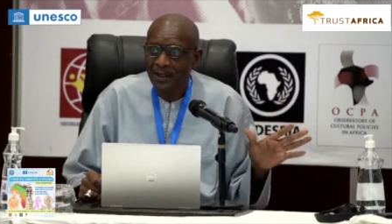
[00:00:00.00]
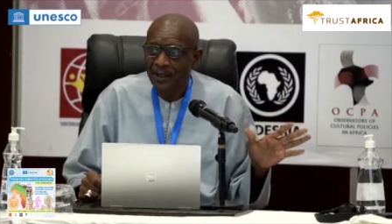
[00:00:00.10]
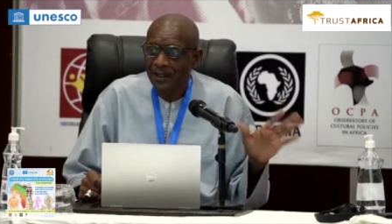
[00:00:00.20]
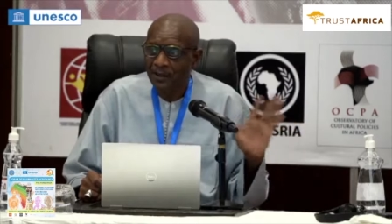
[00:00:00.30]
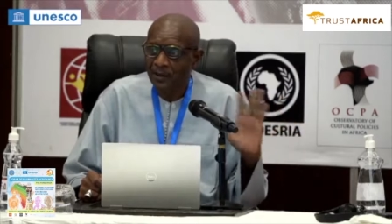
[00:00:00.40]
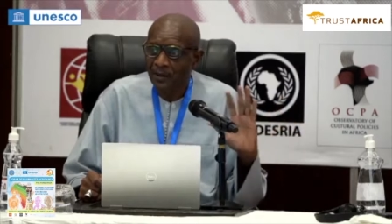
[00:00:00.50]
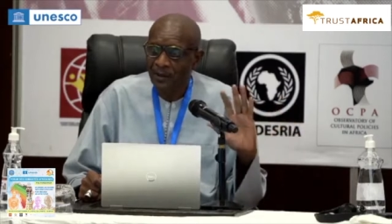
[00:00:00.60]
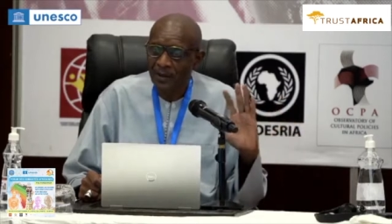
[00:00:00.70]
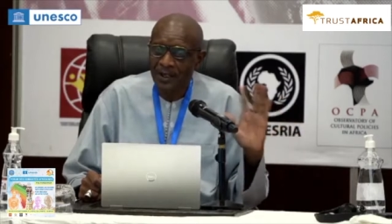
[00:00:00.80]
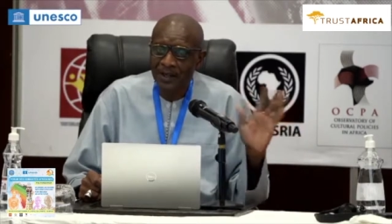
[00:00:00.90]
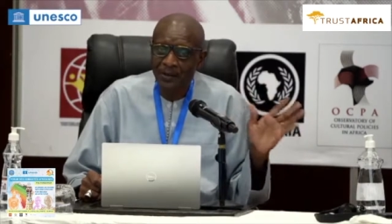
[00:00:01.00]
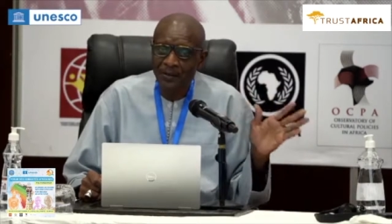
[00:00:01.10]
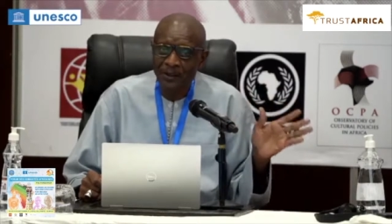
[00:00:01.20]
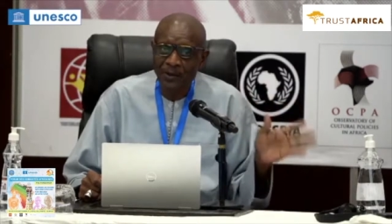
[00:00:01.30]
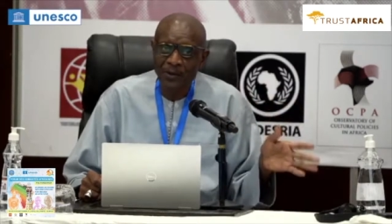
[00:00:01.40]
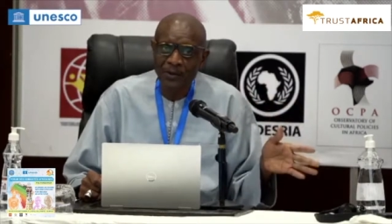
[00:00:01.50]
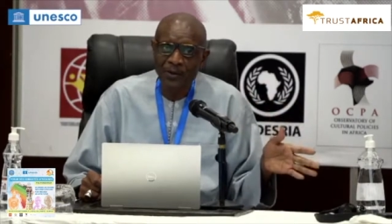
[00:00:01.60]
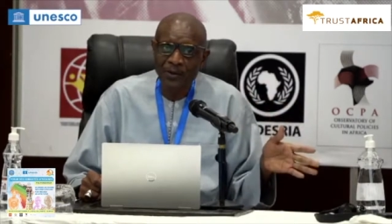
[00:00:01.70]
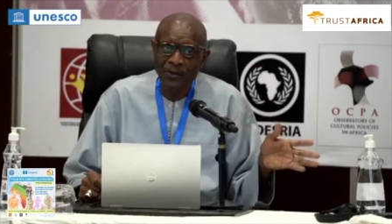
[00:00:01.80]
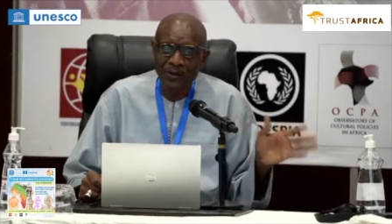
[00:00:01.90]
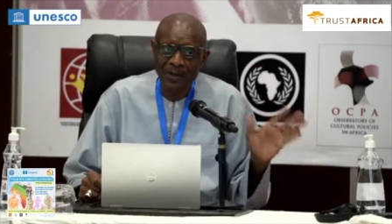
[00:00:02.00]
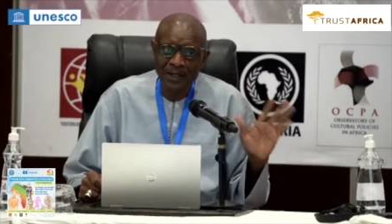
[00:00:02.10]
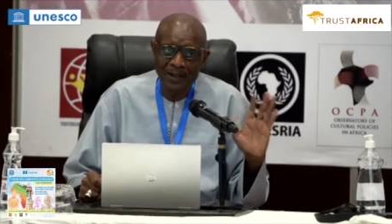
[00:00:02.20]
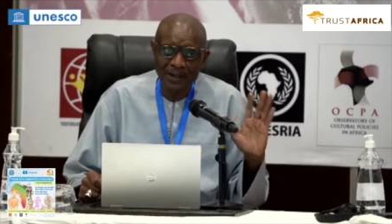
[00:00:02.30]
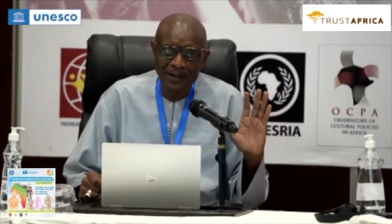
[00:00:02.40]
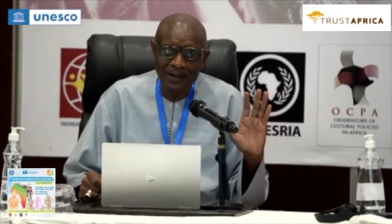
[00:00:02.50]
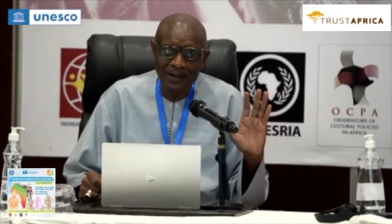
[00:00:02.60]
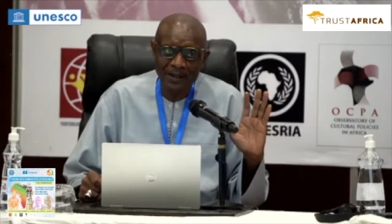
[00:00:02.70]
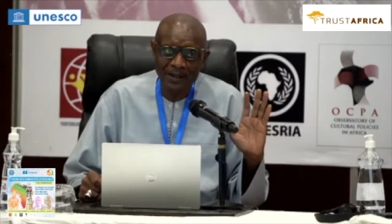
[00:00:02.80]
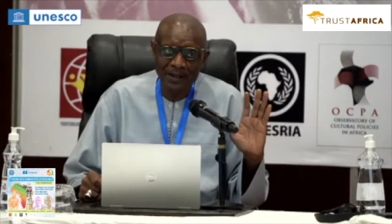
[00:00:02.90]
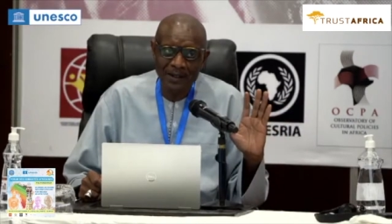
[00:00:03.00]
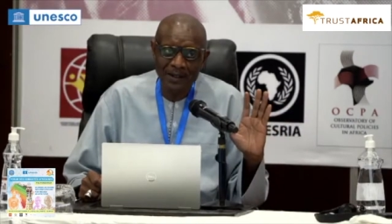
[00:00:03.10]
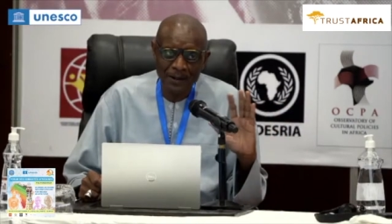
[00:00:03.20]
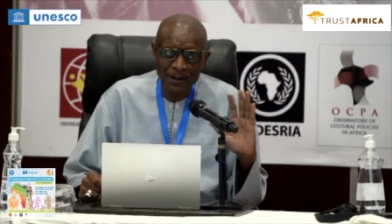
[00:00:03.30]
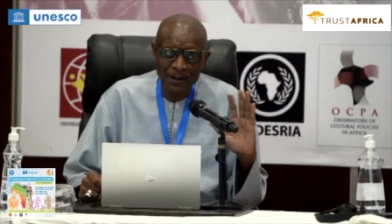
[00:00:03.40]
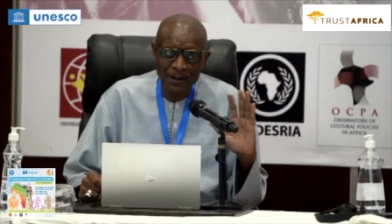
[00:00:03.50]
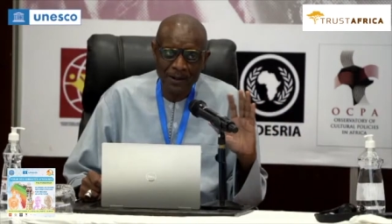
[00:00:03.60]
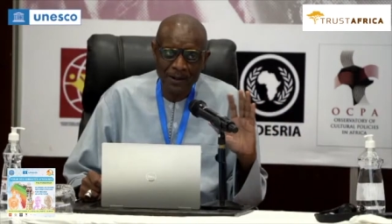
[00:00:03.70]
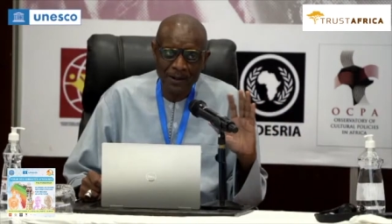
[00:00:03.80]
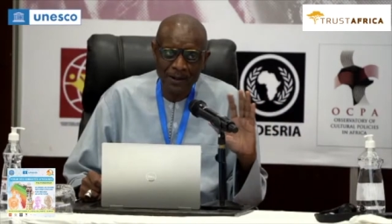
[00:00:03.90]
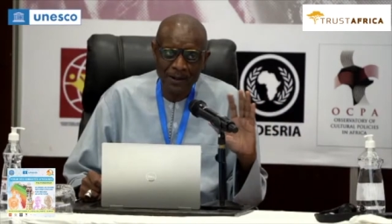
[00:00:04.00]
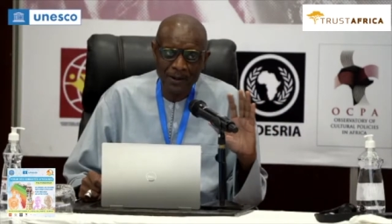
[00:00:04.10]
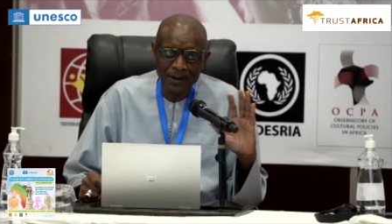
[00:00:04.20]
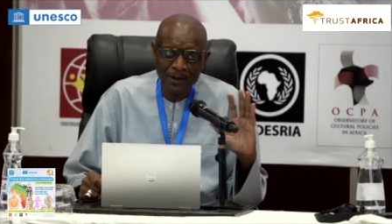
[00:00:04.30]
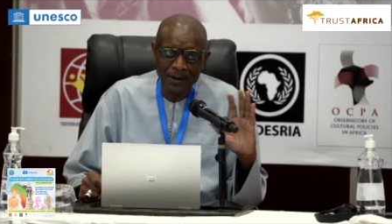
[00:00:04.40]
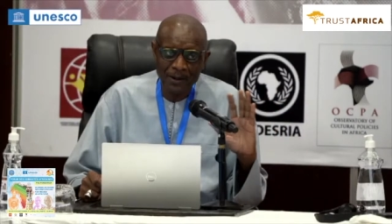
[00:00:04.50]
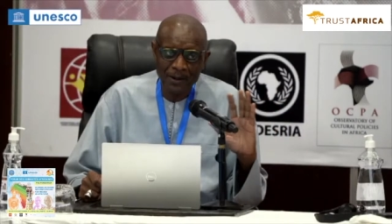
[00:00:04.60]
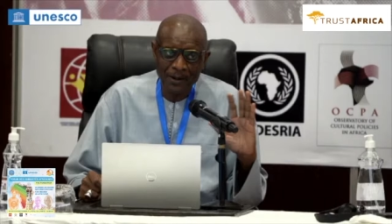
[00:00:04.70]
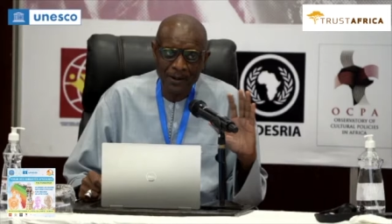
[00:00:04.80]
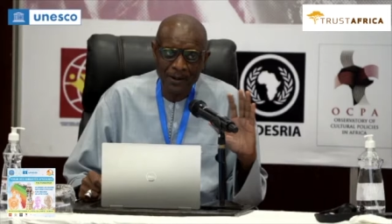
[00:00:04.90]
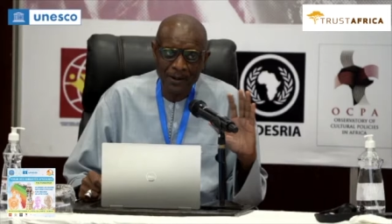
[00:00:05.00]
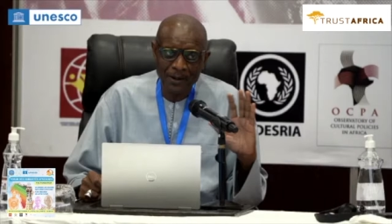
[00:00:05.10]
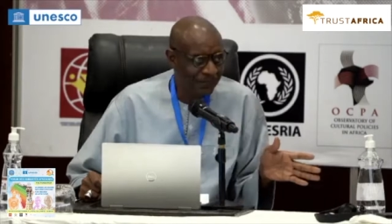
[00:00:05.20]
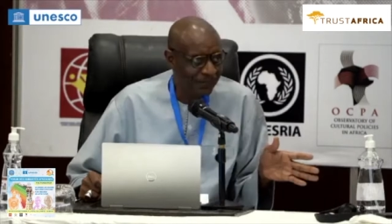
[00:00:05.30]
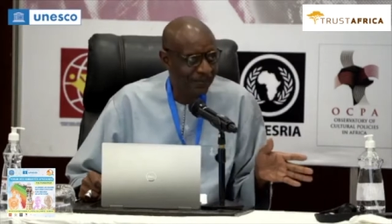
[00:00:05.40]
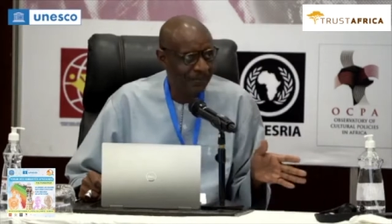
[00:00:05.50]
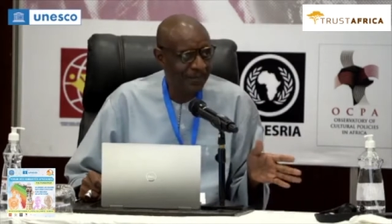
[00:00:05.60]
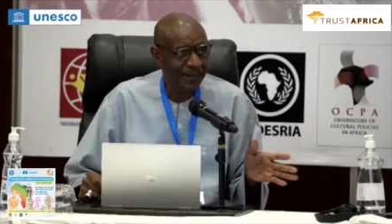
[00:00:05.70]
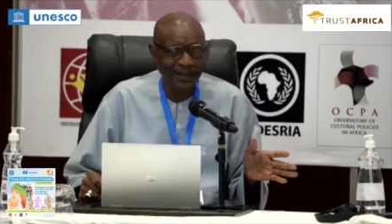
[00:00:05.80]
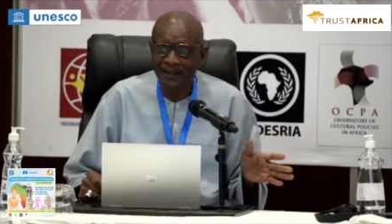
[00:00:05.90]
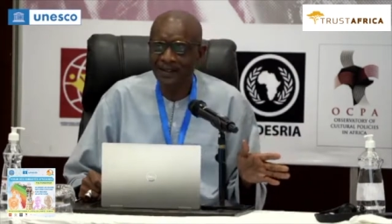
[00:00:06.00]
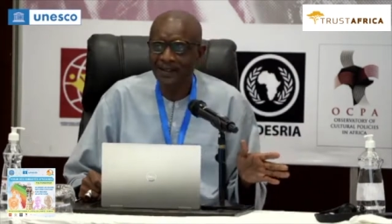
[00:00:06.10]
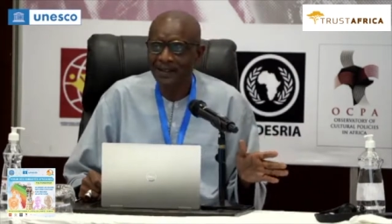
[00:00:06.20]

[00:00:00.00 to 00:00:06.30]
you know, we know uh, about Greenwich Mean Time, right?